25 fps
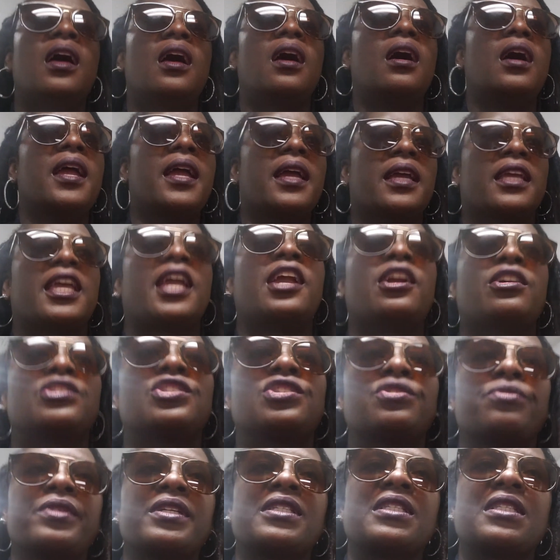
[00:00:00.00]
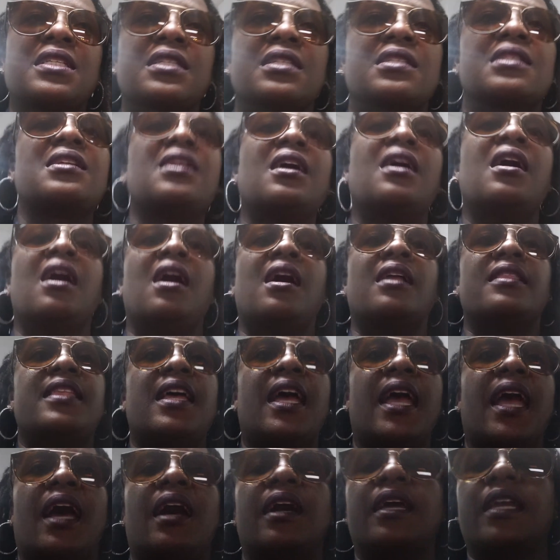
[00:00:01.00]
and characteristics
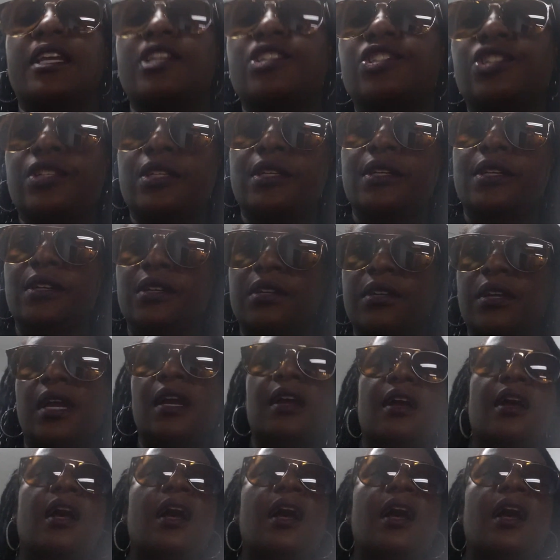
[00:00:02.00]
that an engineer